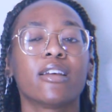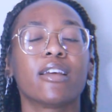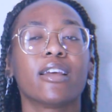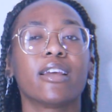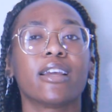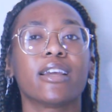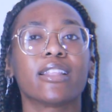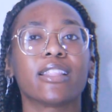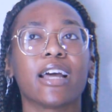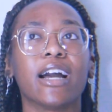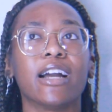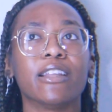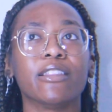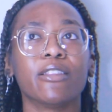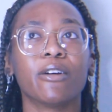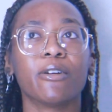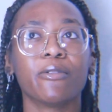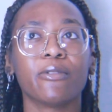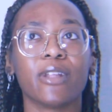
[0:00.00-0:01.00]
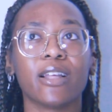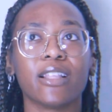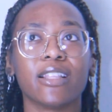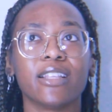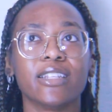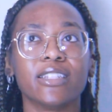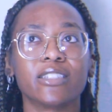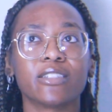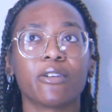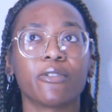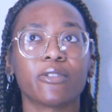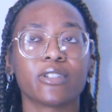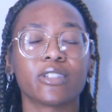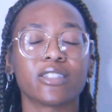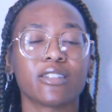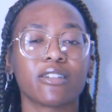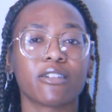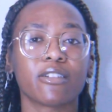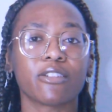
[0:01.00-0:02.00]
and I know that it's going
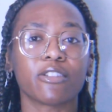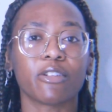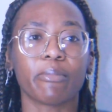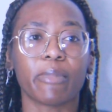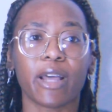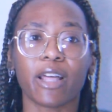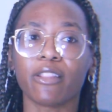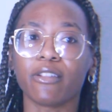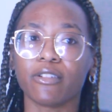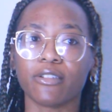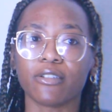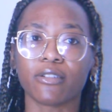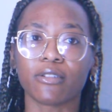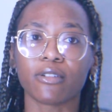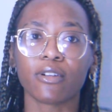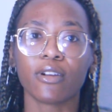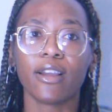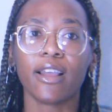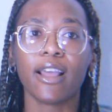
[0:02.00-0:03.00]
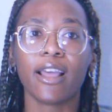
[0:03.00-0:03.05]
to turn no matter